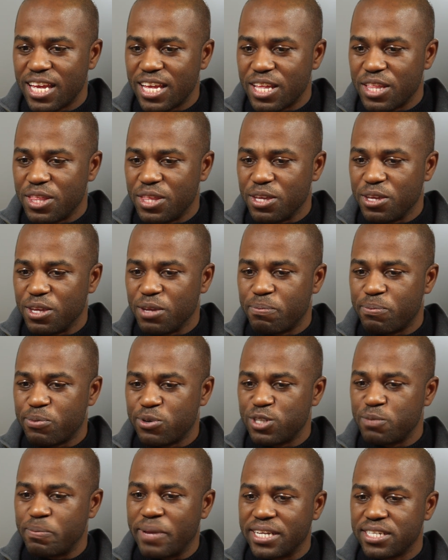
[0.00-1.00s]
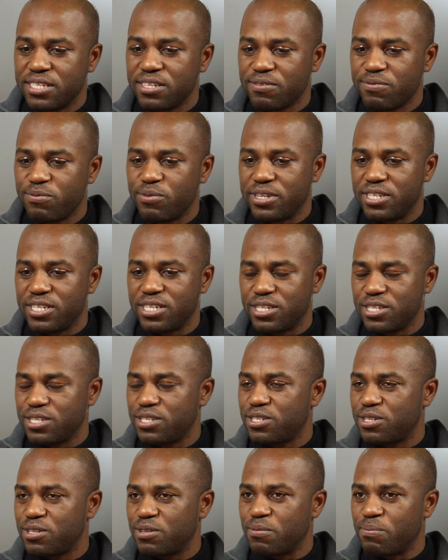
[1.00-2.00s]
the perspective which
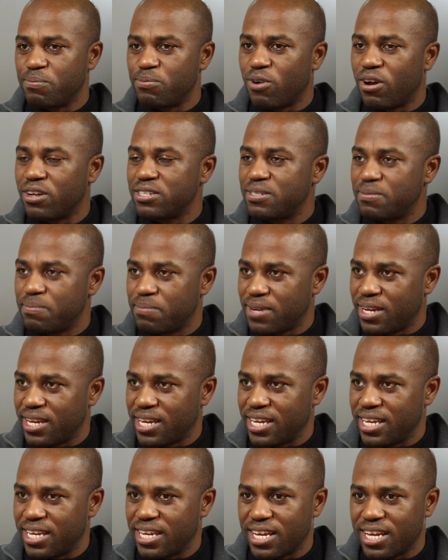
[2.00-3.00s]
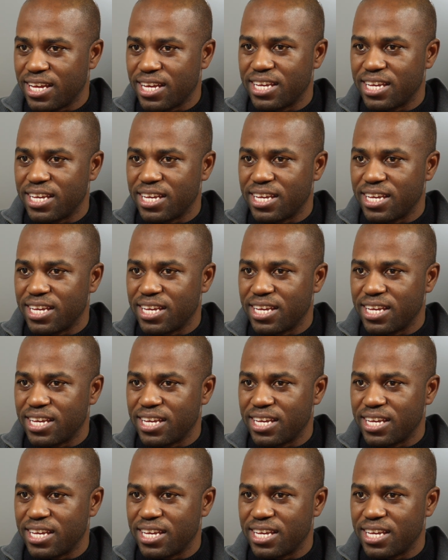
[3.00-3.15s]
is brought by